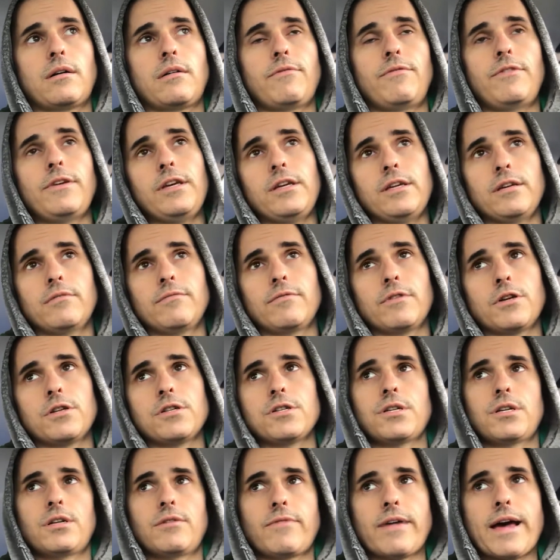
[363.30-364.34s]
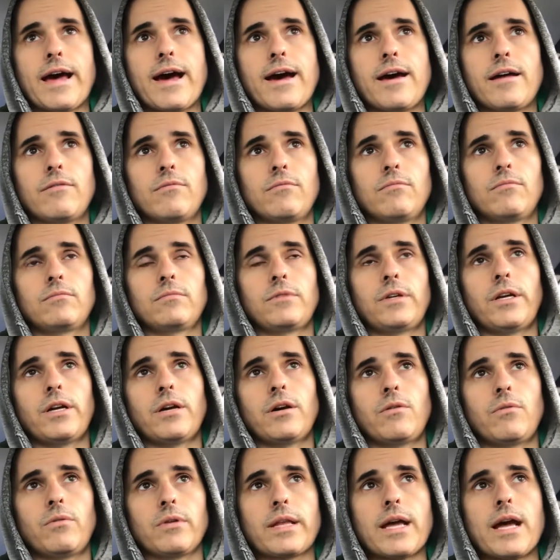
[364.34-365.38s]
vegan version of that,
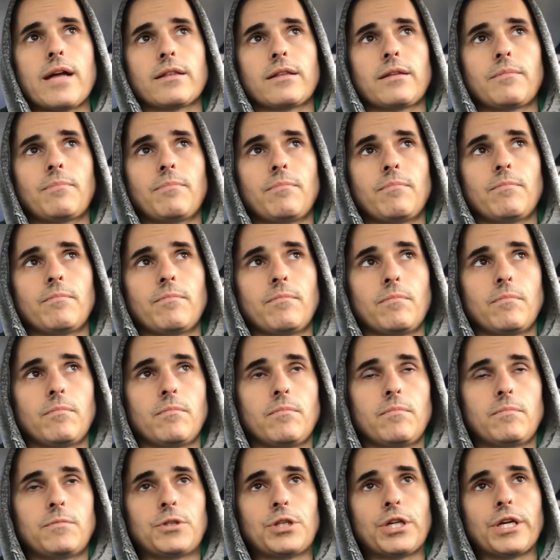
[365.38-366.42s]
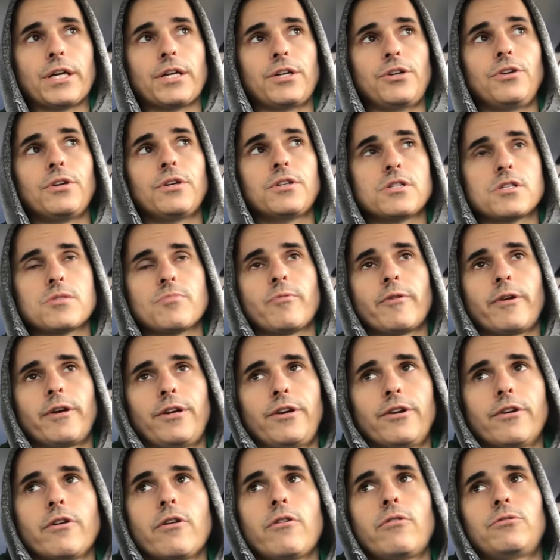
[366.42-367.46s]
without the chicken. You can just bring
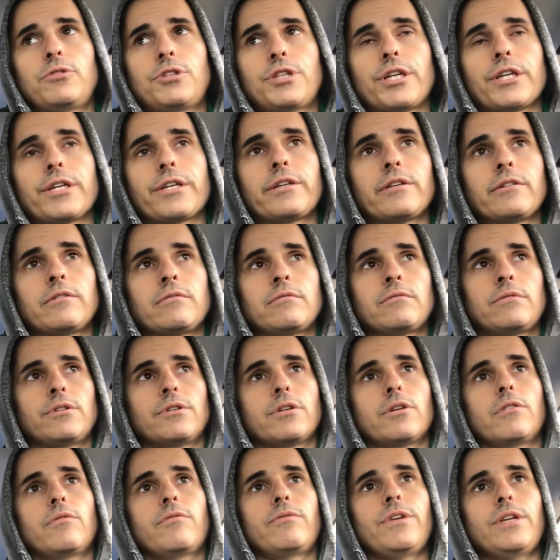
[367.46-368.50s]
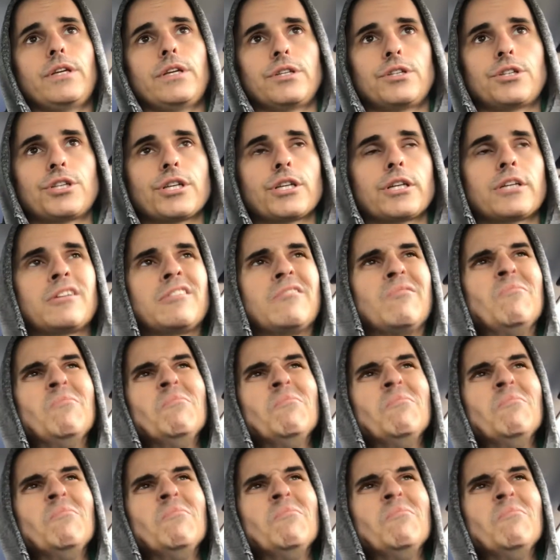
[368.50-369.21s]
your own chicken, your own vegan chicken.